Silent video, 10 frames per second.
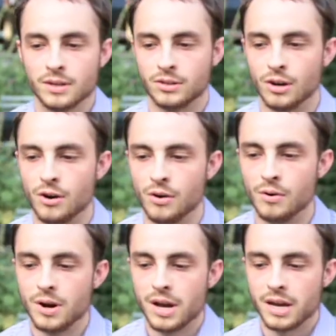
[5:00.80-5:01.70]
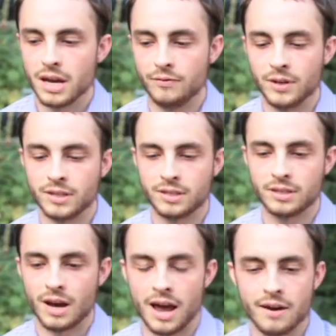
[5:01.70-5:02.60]
So if
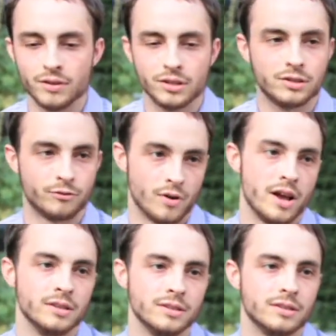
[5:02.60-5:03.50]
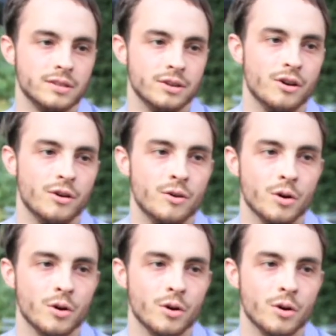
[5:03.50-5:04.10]
I have a list of friends, you know, or